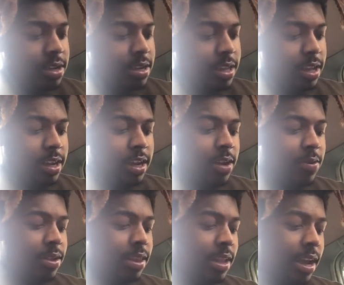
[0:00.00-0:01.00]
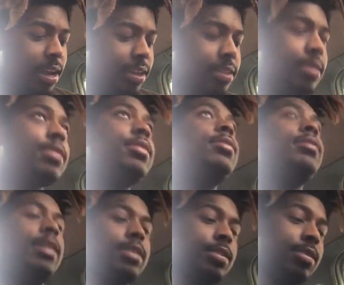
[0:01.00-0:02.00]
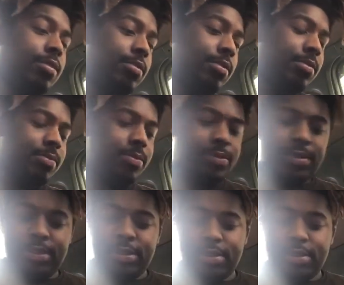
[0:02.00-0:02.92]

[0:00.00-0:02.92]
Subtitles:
think they come with lights too. Actually, hold up, let me see.